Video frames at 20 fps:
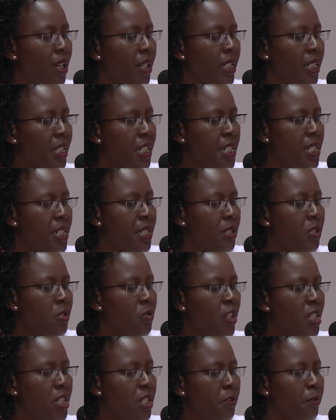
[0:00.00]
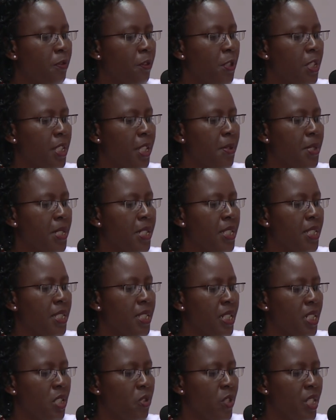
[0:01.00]
reached
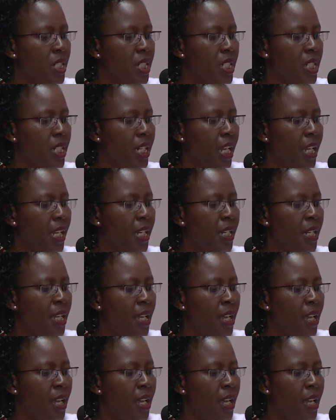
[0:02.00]
24,329,